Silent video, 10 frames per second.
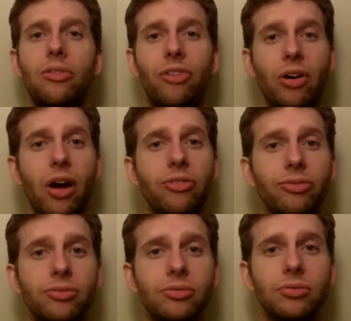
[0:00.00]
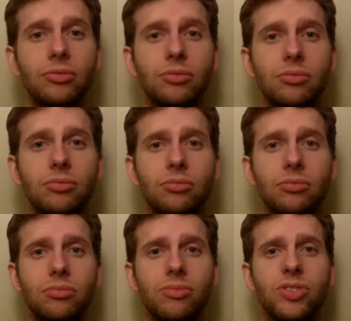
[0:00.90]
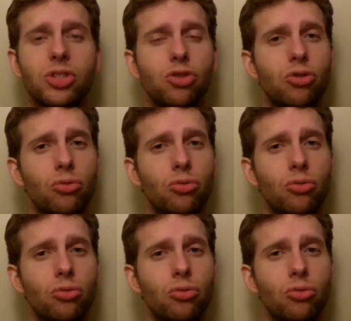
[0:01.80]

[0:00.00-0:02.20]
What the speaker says: Fair enough? It's a